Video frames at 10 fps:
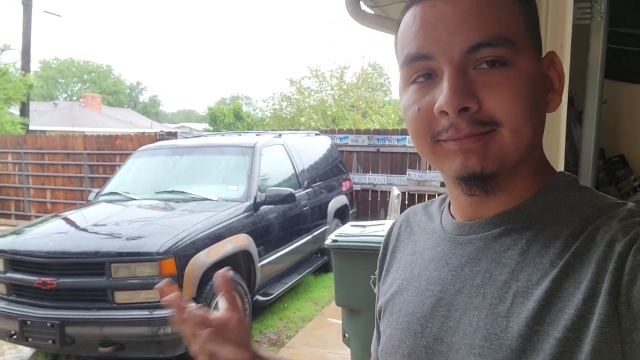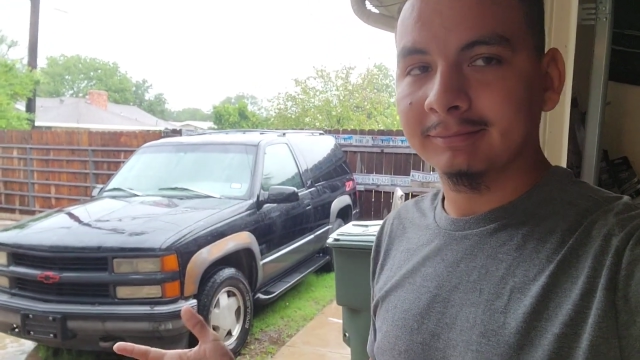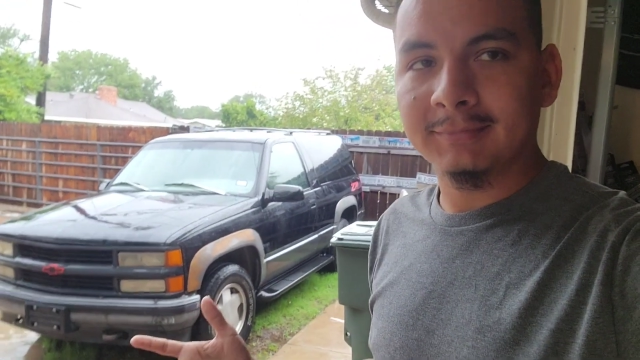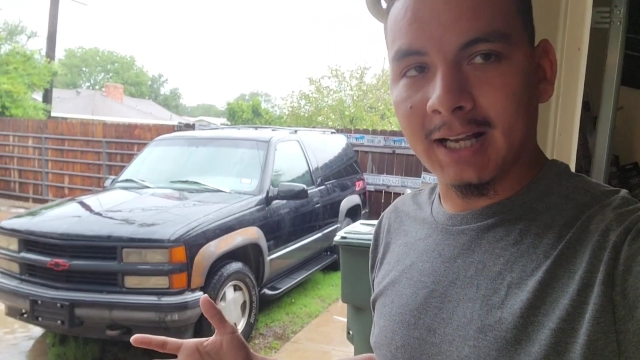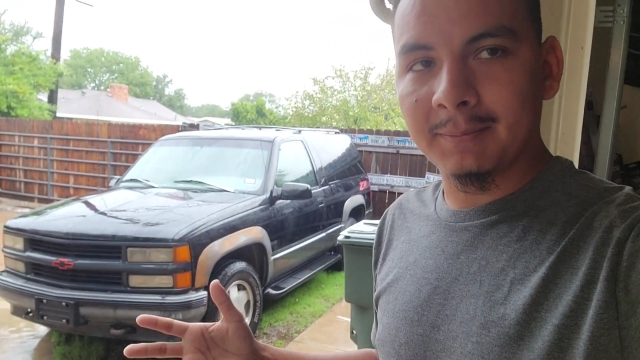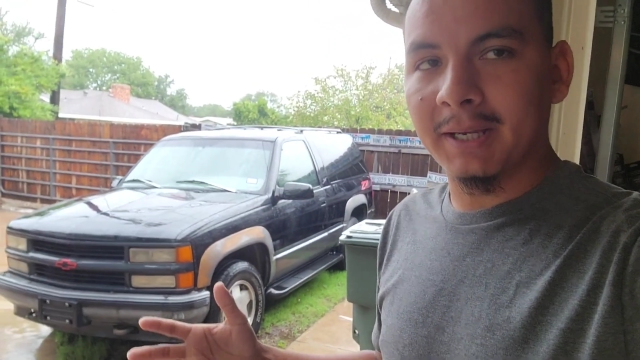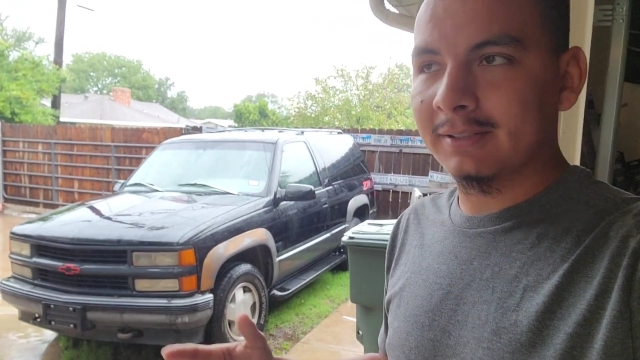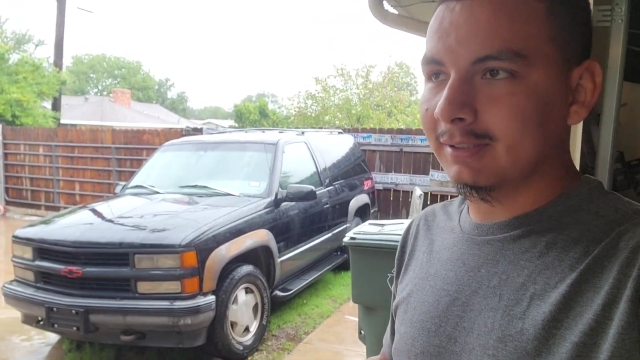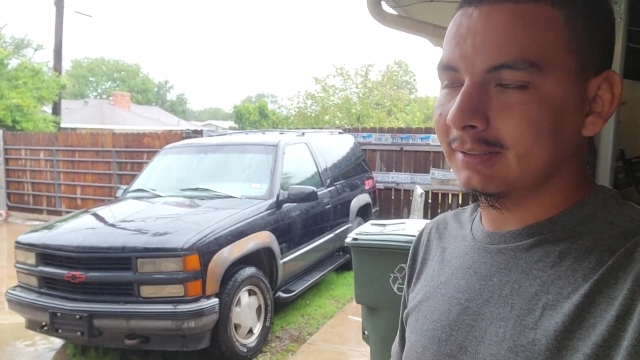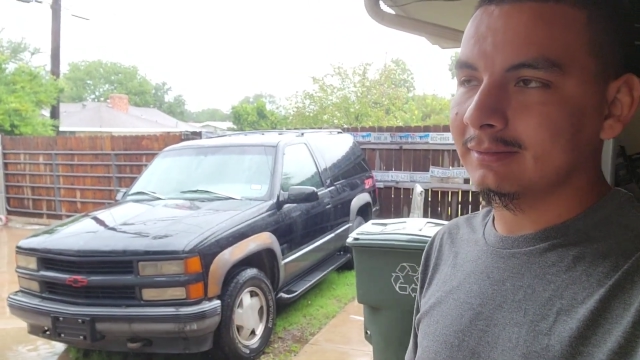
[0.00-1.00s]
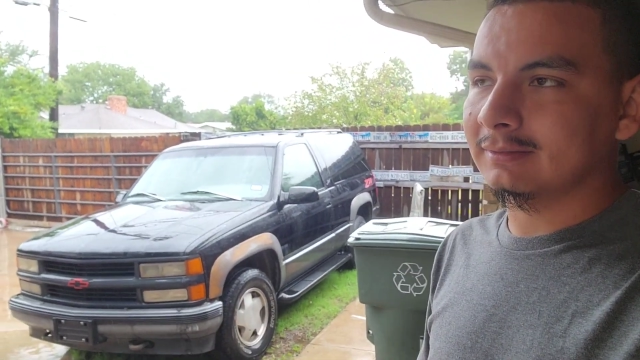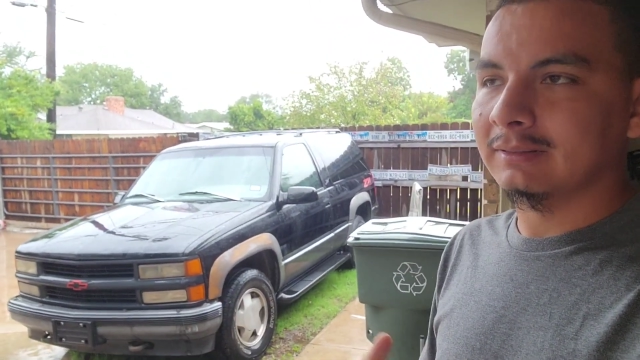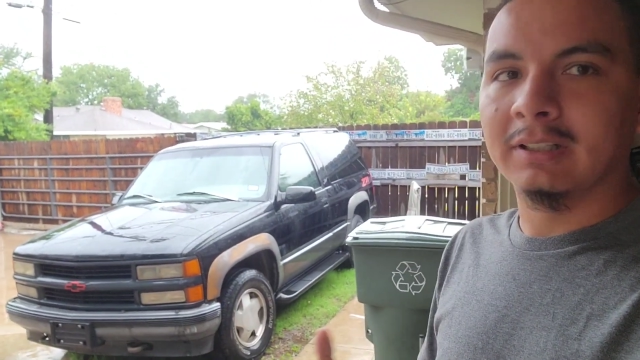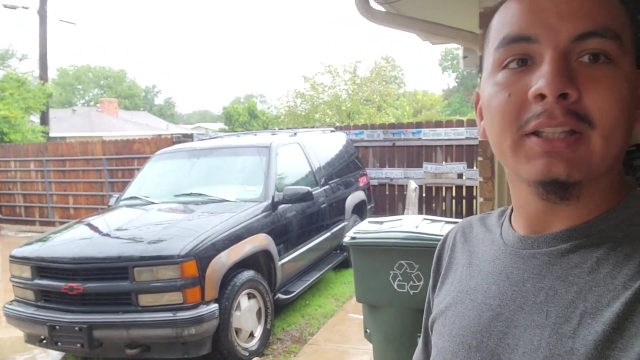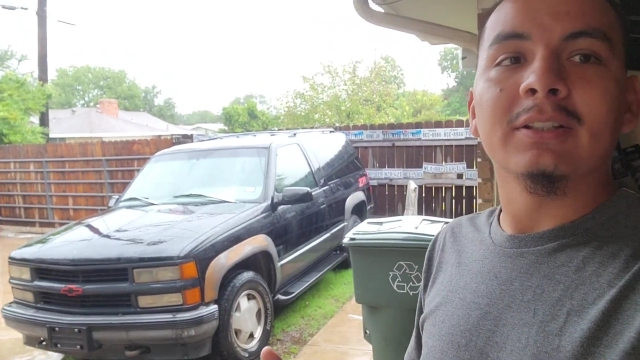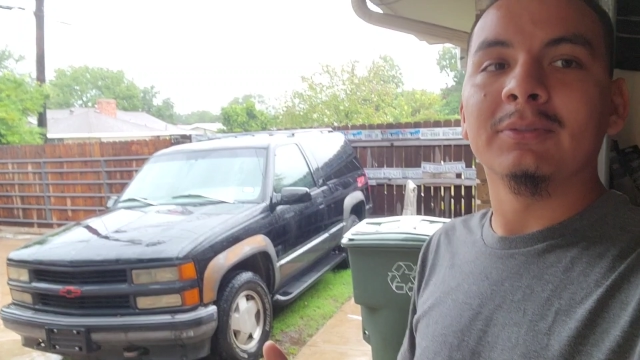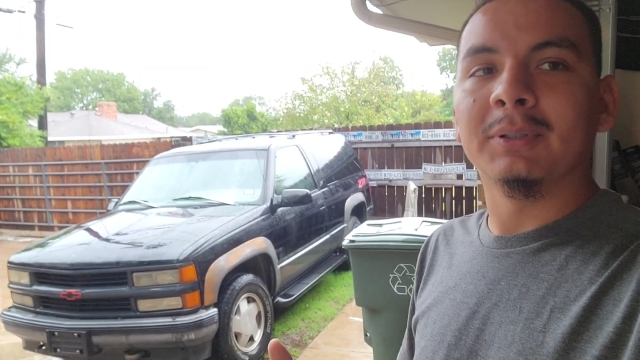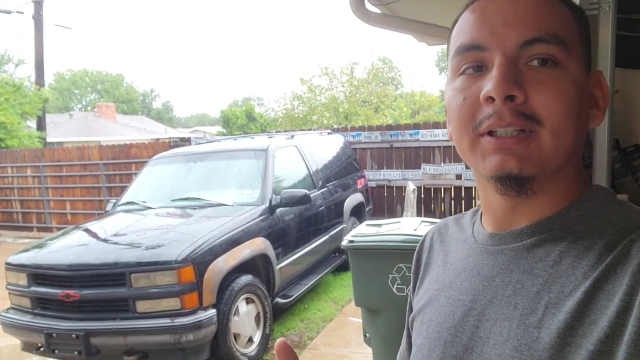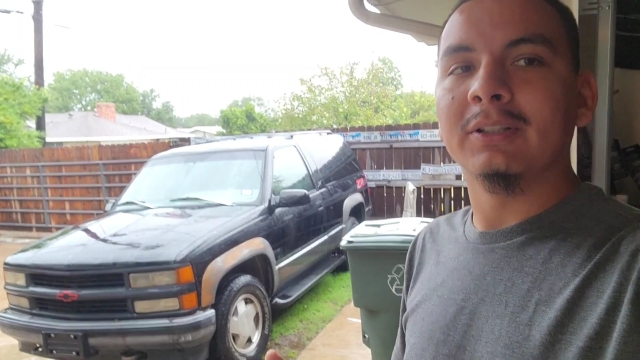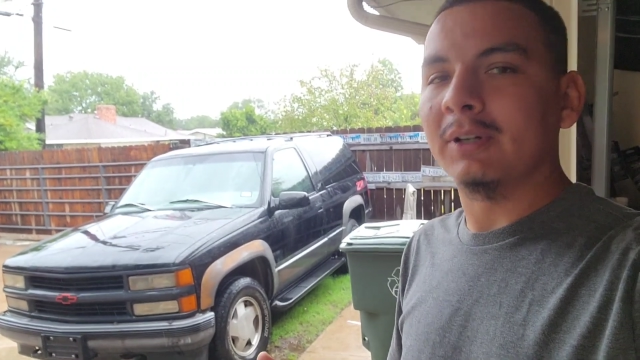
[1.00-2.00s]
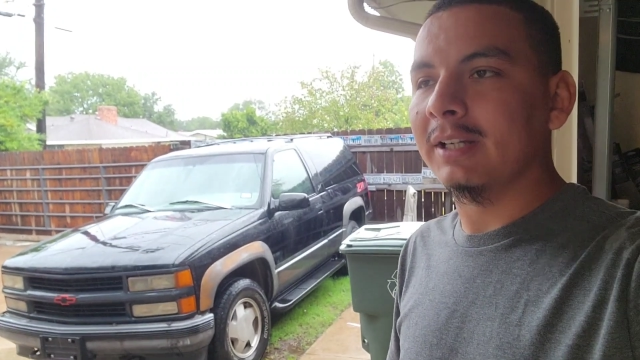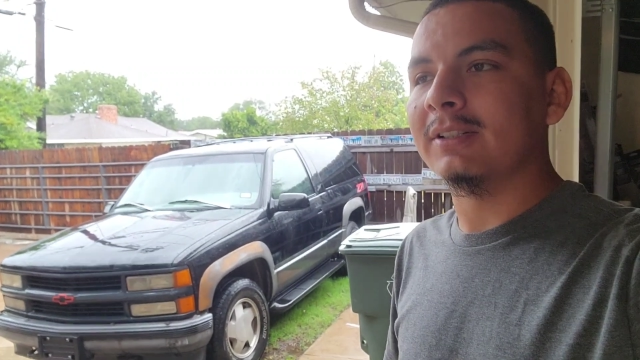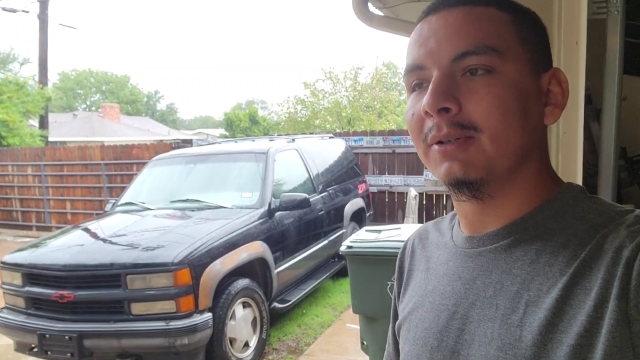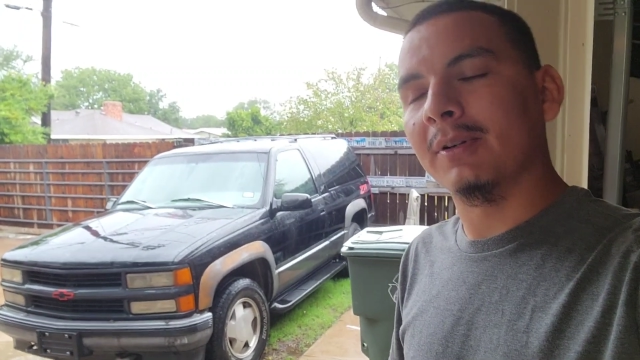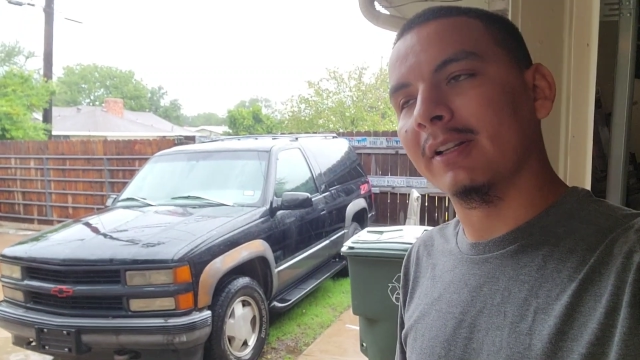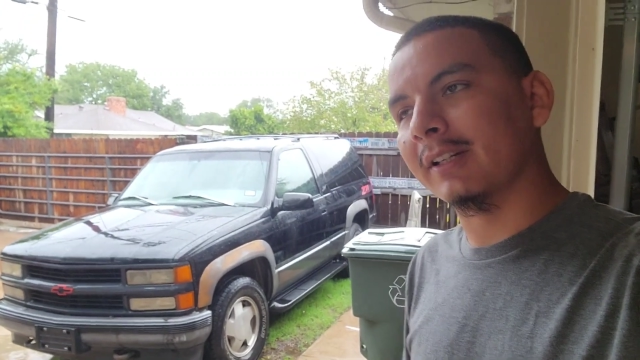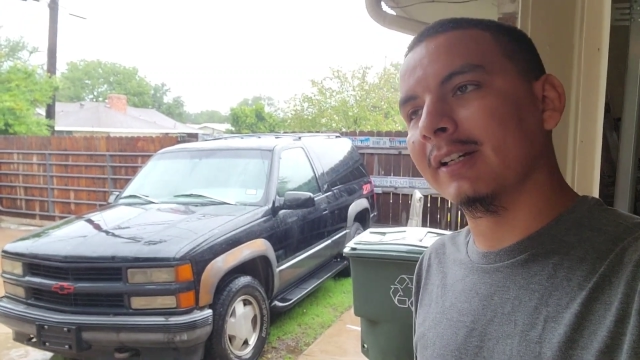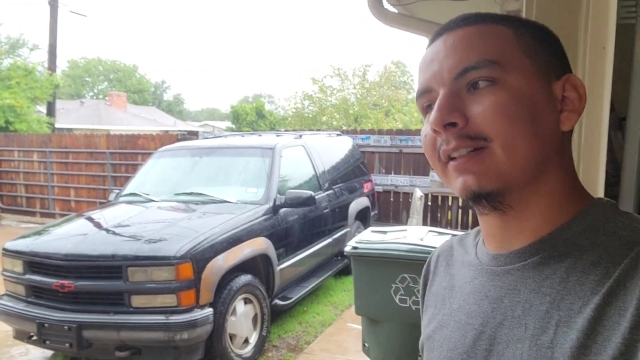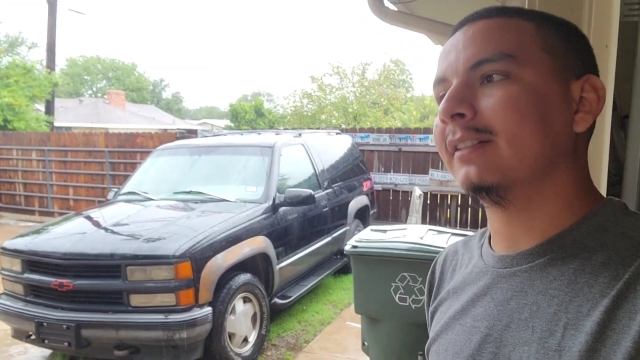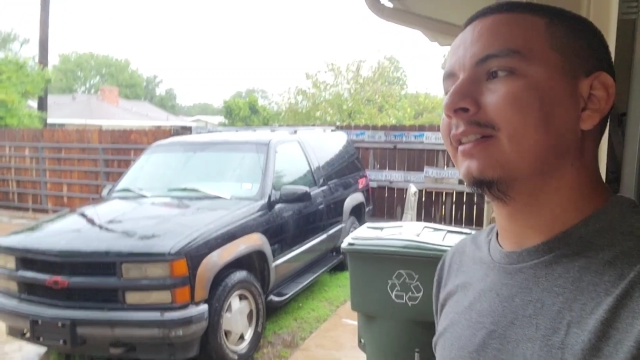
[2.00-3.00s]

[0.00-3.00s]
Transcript: kind of basic, nothing really crazy going on there.